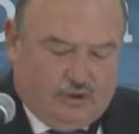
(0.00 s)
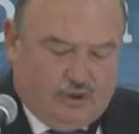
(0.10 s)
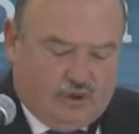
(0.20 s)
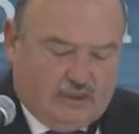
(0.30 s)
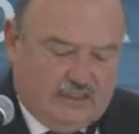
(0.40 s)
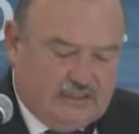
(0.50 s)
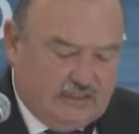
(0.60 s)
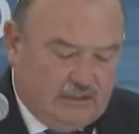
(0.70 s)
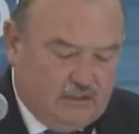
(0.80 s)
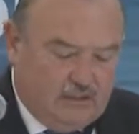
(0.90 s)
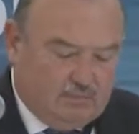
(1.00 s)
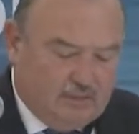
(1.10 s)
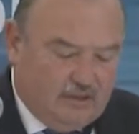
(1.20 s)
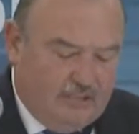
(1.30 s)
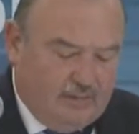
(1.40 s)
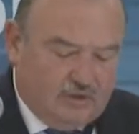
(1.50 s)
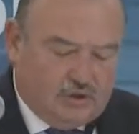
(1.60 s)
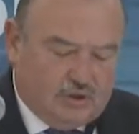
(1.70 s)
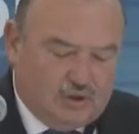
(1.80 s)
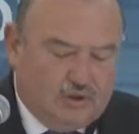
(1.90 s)
by more efficient
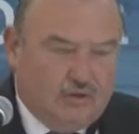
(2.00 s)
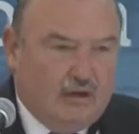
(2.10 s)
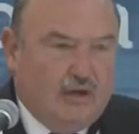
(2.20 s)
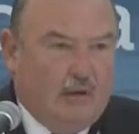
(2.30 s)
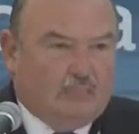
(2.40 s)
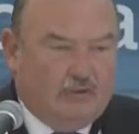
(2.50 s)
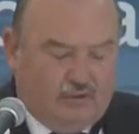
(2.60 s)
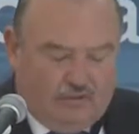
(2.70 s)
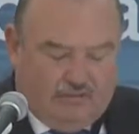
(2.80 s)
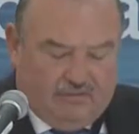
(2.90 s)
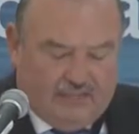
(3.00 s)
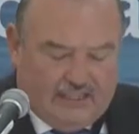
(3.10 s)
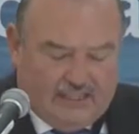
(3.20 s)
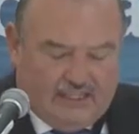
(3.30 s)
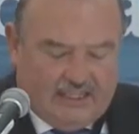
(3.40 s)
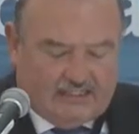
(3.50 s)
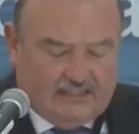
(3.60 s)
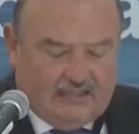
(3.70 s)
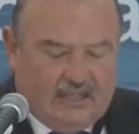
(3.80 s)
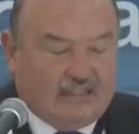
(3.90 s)
decisions in terms of the
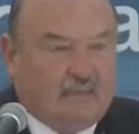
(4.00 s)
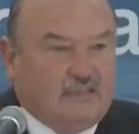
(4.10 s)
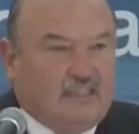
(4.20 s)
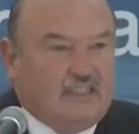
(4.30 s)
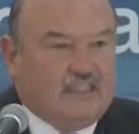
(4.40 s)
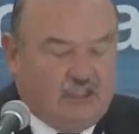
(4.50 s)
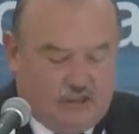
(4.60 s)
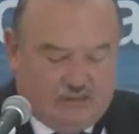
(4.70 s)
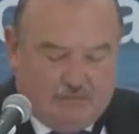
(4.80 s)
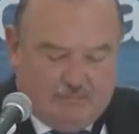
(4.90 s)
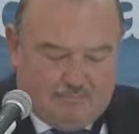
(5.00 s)
organization of different departments,